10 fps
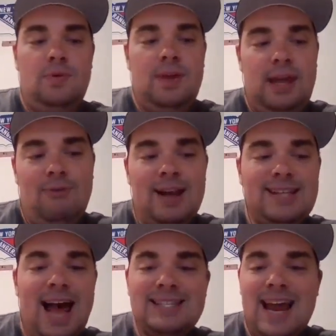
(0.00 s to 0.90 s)
the
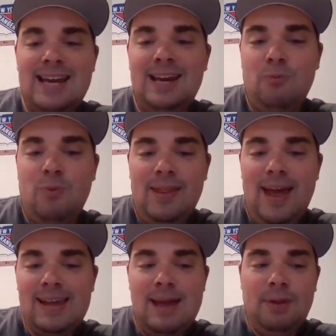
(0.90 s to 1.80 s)
Red Sox ended up
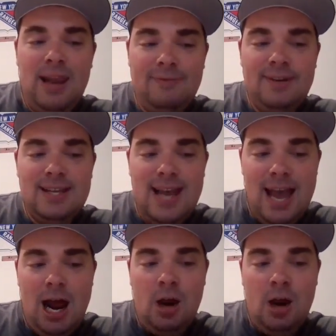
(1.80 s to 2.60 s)
winning that game 11-10